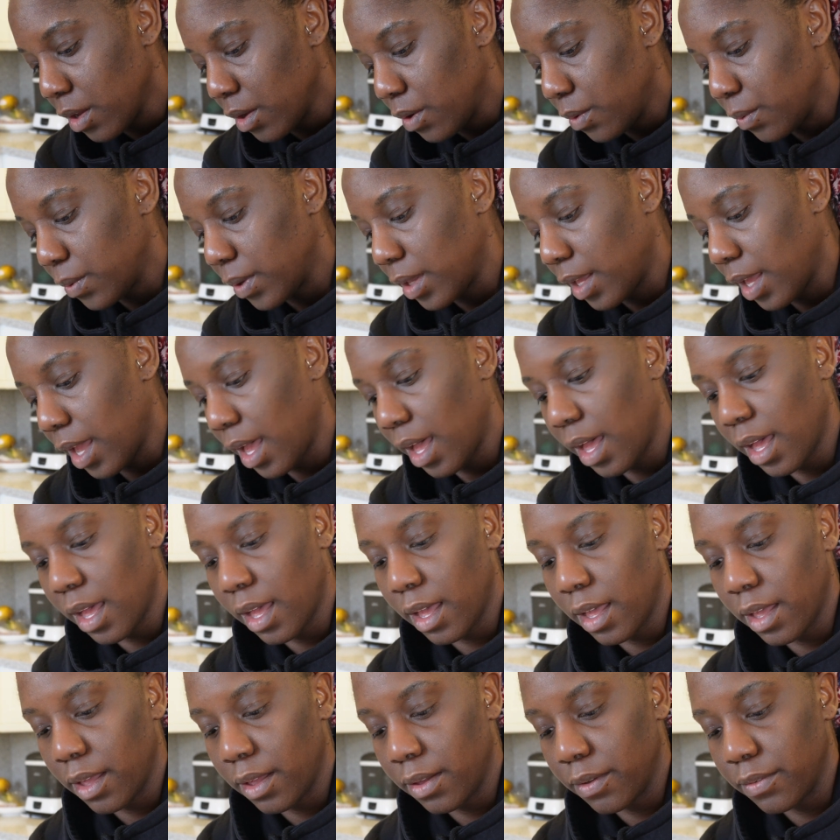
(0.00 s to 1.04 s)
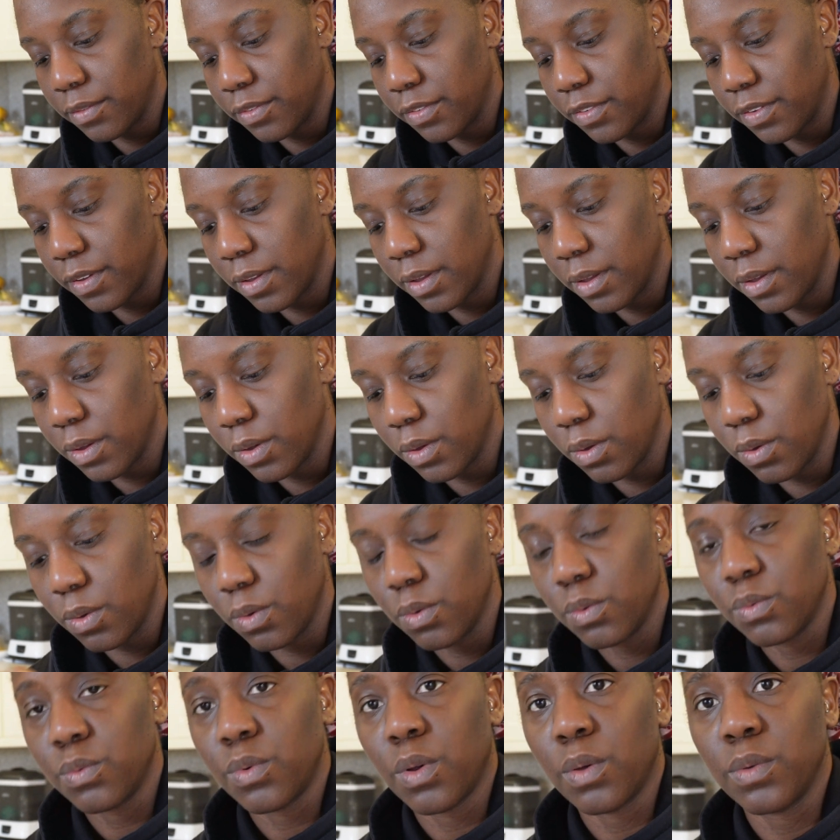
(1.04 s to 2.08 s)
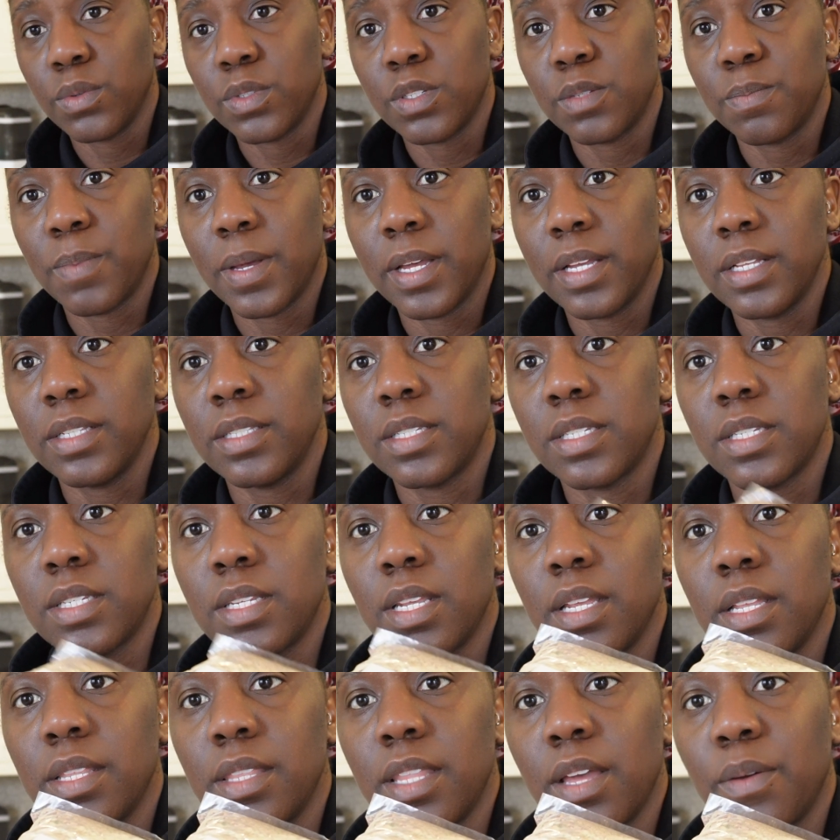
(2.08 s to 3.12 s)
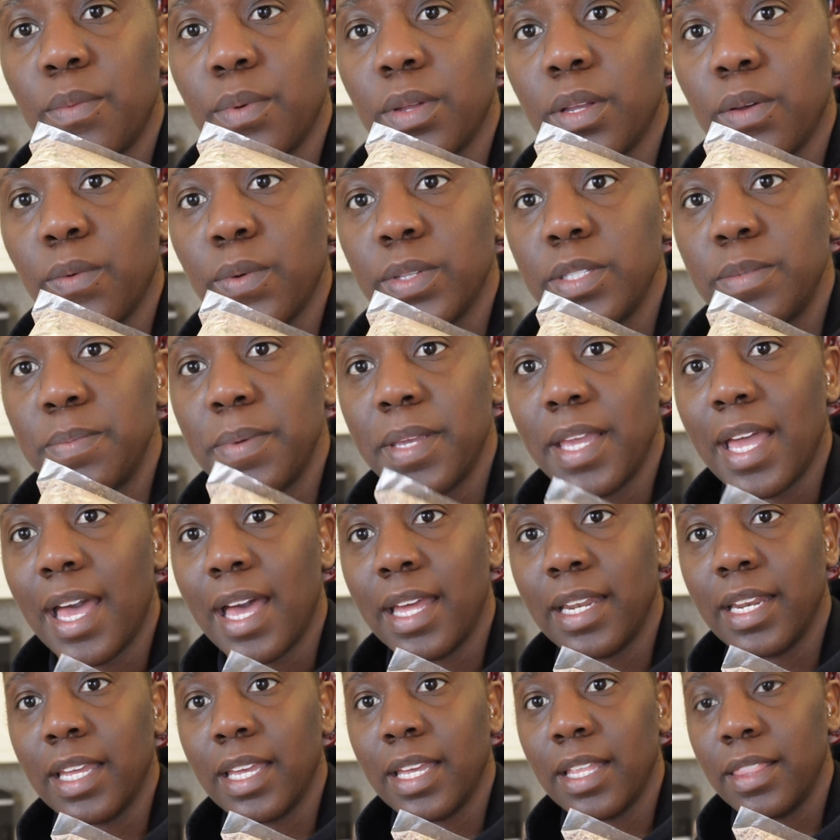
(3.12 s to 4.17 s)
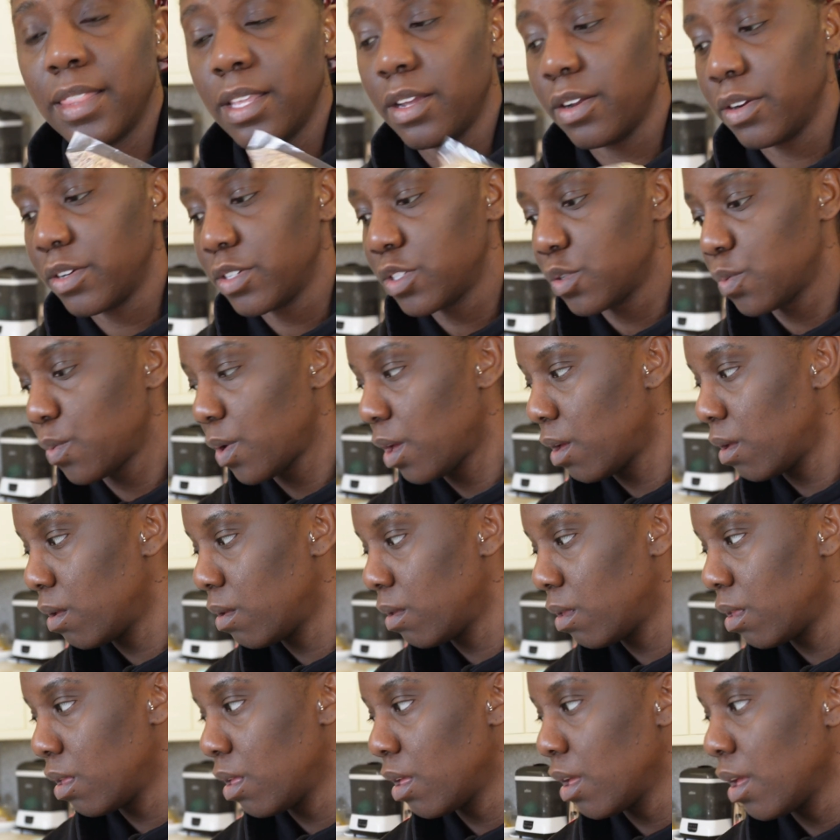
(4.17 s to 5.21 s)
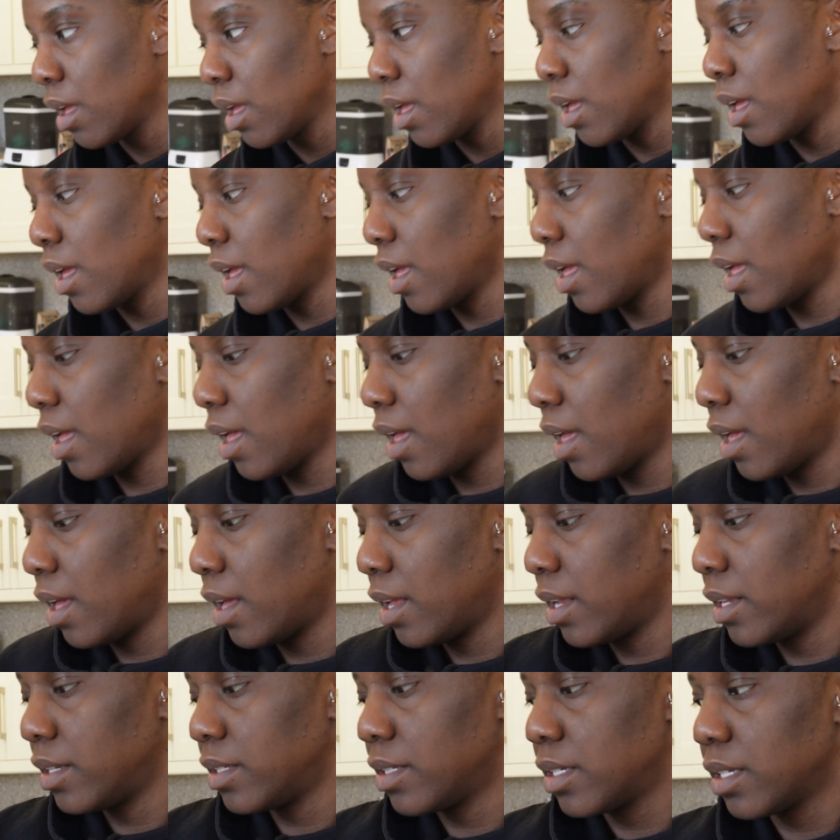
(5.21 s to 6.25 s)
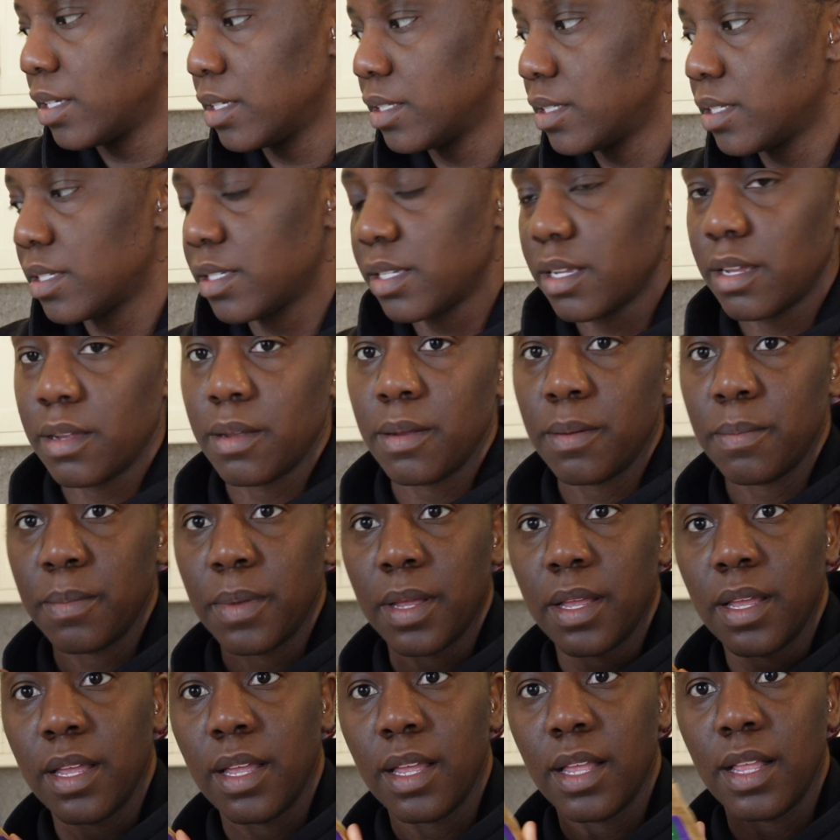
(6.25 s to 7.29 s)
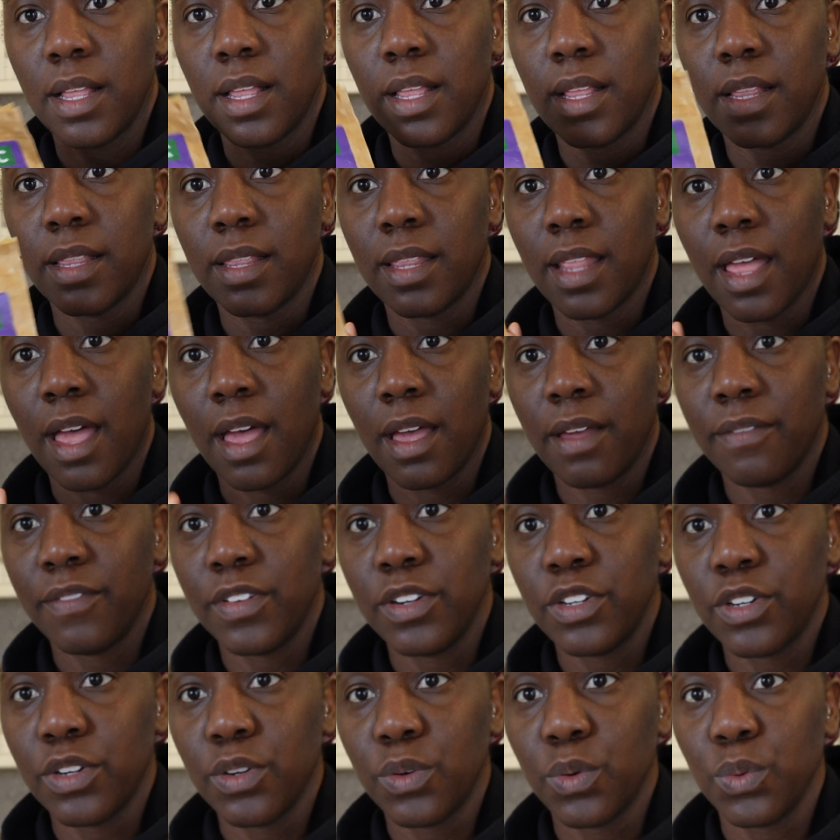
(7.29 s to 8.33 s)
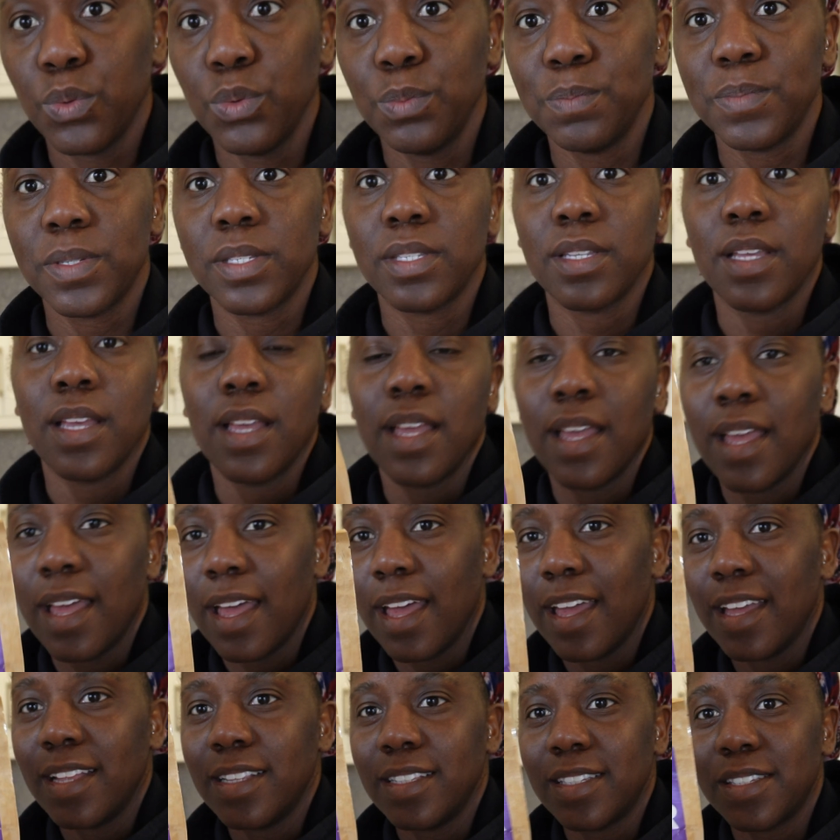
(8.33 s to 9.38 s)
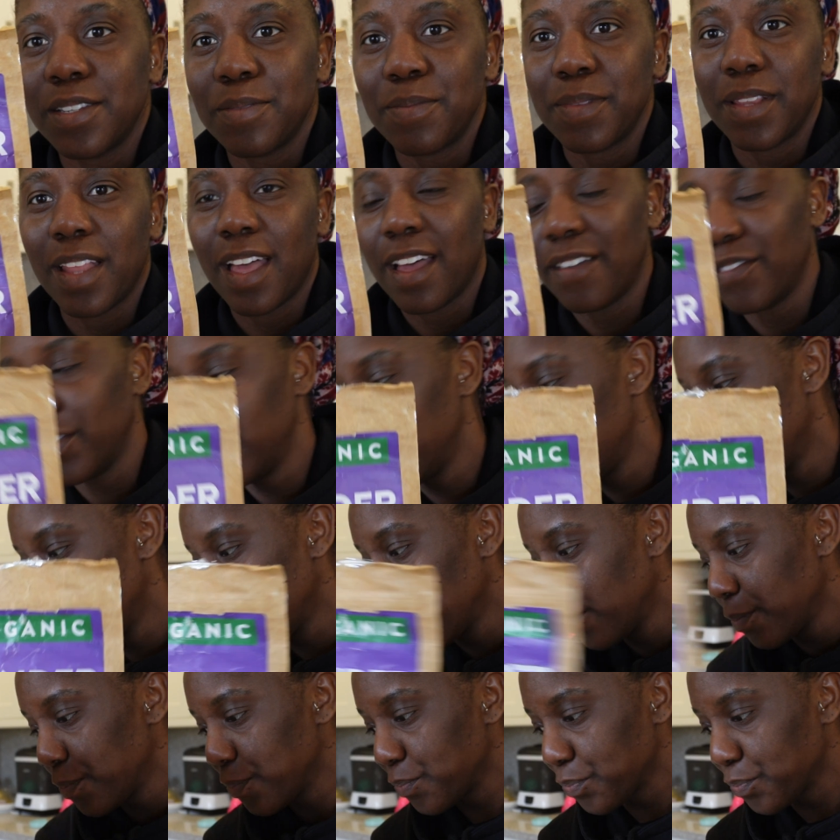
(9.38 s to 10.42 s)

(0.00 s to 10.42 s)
We have rosebuds that we're going to be adding in there as well, and some lavender. And some lavender.